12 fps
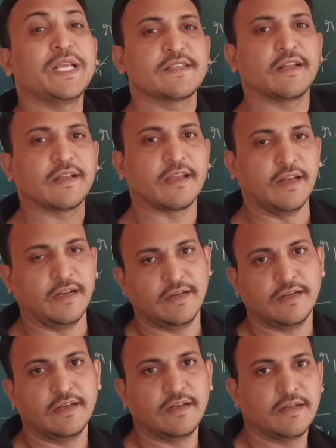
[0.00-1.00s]
circle.
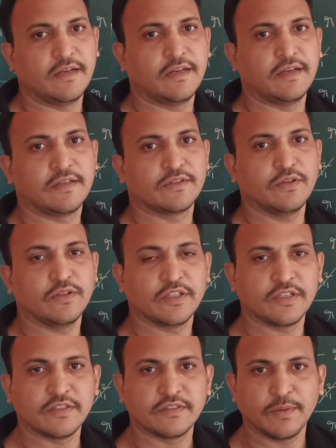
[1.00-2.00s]
So, this
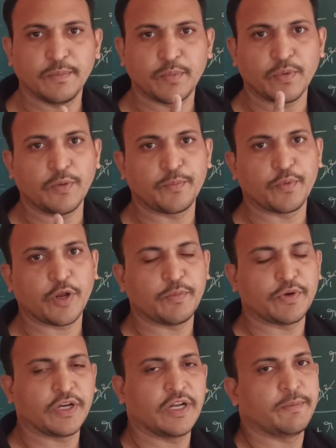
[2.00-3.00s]
is the
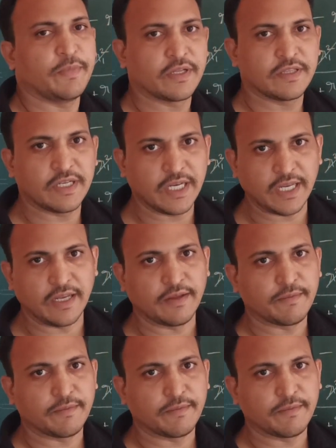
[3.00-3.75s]
property number 3.